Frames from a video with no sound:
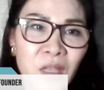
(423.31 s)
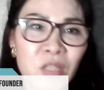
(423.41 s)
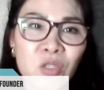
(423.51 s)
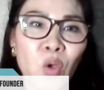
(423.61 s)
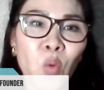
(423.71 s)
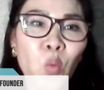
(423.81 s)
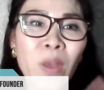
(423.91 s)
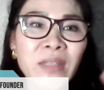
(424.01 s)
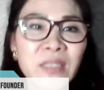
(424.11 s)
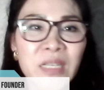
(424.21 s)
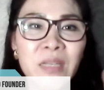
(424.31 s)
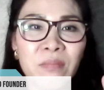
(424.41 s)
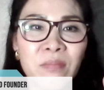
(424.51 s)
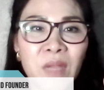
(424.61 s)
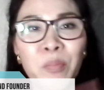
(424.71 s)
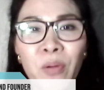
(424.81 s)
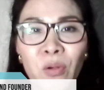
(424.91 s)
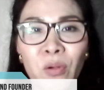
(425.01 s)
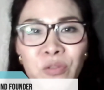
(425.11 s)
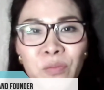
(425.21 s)
So one team
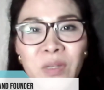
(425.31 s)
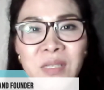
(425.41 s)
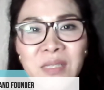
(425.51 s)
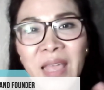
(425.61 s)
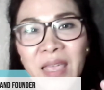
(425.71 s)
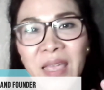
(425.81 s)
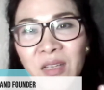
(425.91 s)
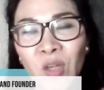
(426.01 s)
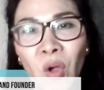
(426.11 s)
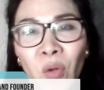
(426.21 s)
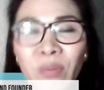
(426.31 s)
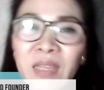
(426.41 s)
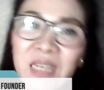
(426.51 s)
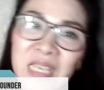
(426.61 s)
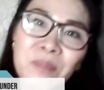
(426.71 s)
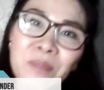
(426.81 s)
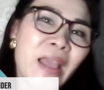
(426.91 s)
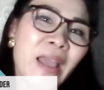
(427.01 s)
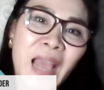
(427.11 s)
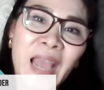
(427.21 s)
approach was they call the
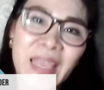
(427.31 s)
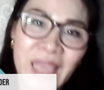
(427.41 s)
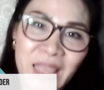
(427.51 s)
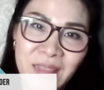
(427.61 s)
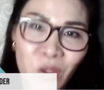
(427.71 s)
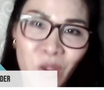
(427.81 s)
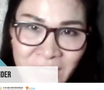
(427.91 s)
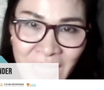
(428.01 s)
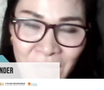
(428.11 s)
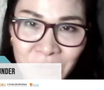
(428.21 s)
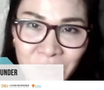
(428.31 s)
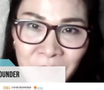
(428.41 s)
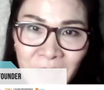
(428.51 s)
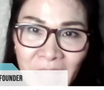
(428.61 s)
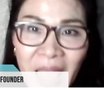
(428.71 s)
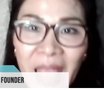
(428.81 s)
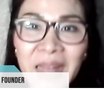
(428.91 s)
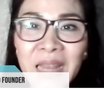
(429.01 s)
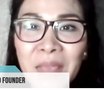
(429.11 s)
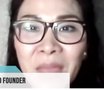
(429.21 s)
nearby high-end hotel, and
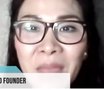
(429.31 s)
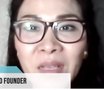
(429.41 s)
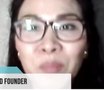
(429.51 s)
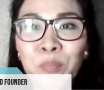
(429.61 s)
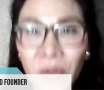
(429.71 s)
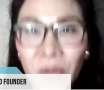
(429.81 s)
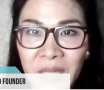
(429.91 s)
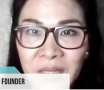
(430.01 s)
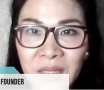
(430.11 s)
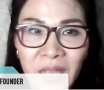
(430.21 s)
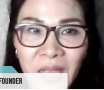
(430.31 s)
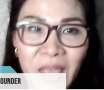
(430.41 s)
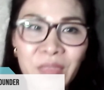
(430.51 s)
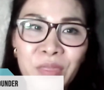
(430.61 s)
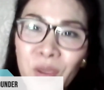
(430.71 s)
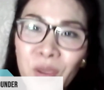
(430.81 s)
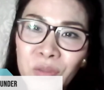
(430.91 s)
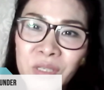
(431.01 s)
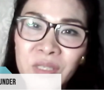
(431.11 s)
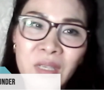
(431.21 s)
they make booking in
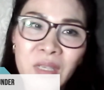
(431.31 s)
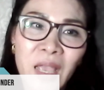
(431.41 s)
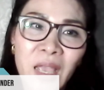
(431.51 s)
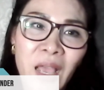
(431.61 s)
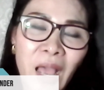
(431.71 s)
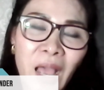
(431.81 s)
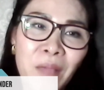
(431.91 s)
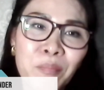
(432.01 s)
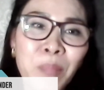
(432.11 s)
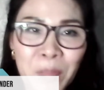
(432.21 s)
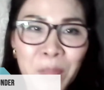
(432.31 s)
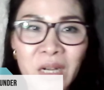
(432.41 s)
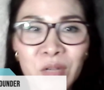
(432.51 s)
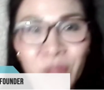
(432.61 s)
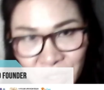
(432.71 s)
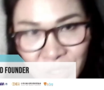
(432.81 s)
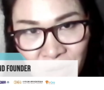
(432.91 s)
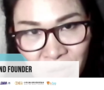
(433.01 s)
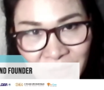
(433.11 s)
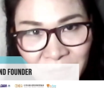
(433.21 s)
those popular
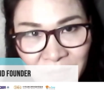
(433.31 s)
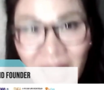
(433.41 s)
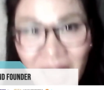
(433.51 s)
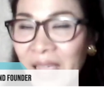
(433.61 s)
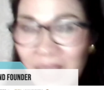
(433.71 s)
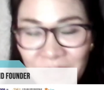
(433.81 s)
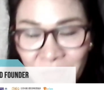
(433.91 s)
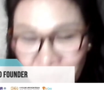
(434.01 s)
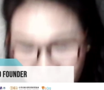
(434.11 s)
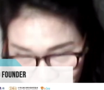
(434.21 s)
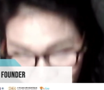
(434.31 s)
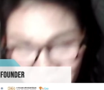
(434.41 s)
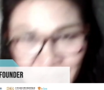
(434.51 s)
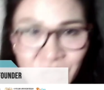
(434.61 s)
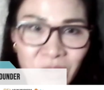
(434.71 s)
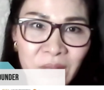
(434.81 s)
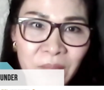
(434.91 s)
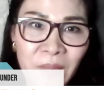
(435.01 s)
restaurant, the high-end restaurant,